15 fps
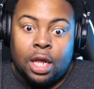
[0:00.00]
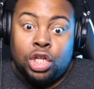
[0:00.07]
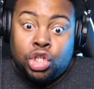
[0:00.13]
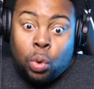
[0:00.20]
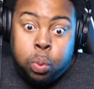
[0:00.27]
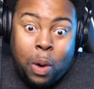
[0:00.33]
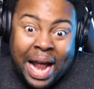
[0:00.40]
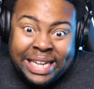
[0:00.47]

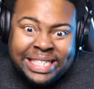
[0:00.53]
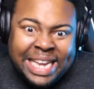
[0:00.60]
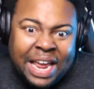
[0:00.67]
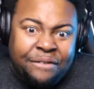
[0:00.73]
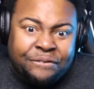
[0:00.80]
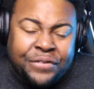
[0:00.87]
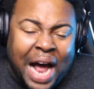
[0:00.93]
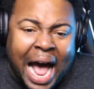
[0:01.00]

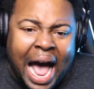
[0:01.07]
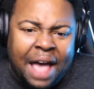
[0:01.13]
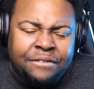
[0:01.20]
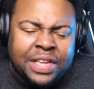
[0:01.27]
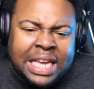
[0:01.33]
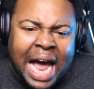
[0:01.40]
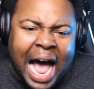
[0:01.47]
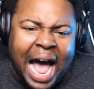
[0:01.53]

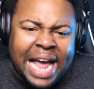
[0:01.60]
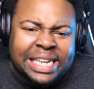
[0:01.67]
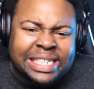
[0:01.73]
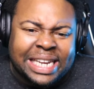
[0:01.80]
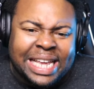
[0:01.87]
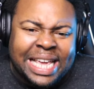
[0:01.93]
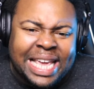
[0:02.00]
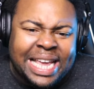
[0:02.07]
25 guys
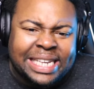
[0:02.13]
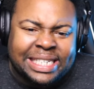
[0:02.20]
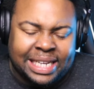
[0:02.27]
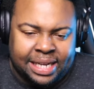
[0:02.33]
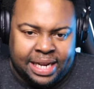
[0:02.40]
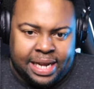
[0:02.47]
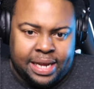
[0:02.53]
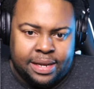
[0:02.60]

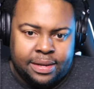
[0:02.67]
easily.